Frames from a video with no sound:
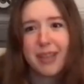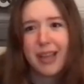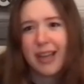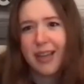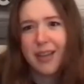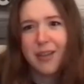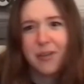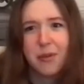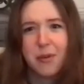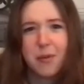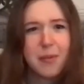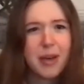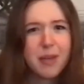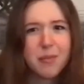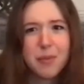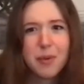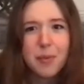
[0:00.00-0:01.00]
I don't know,
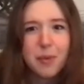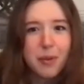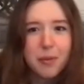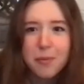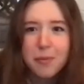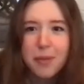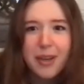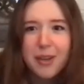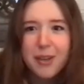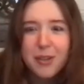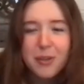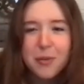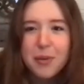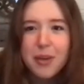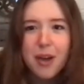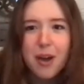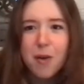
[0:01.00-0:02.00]
about maybe a week or
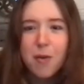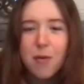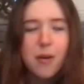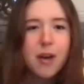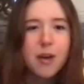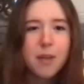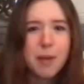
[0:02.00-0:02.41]
two ago.